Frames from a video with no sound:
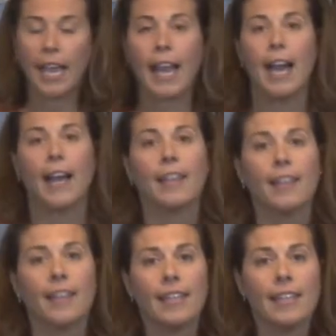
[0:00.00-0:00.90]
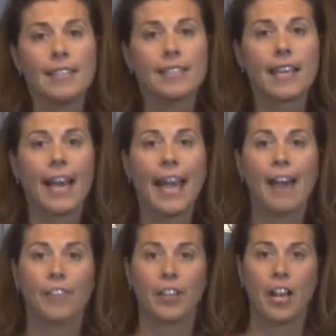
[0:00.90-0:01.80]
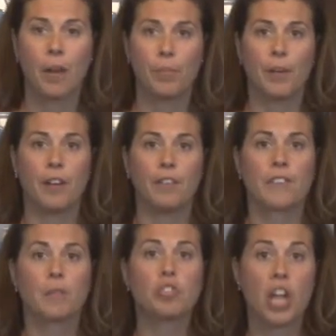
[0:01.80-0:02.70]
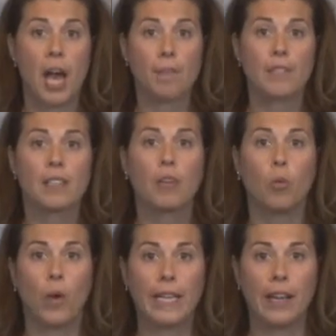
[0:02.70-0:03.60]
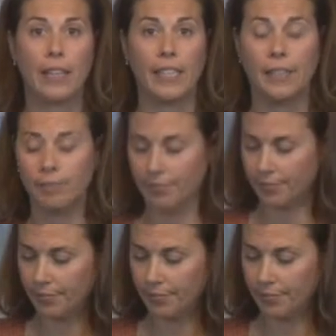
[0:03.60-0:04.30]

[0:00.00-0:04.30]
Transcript: to add is a half a cup of some chopped white onion.